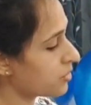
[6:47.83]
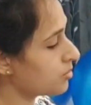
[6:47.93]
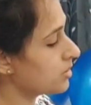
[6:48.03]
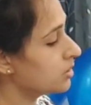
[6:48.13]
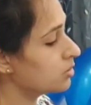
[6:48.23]
of
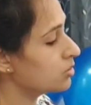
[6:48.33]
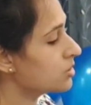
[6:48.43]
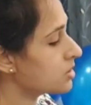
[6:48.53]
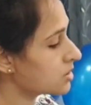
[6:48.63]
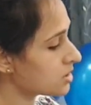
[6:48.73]
the
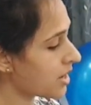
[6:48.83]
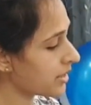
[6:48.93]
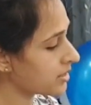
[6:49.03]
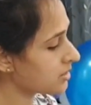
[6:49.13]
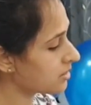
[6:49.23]
balloon,
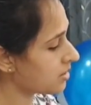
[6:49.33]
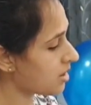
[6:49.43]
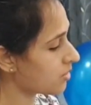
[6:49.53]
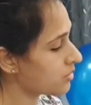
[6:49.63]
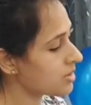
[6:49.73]
tie it
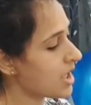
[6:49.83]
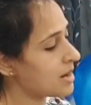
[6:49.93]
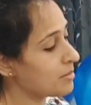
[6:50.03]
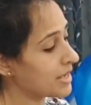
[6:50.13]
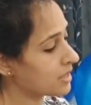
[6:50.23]
around
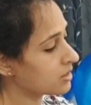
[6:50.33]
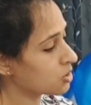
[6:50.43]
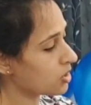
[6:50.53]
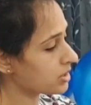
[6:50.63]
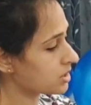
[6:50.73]
and make
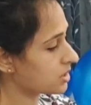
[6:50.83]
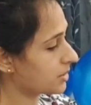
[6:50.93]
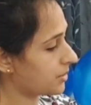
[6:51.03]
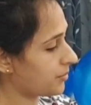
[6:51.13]
a knot.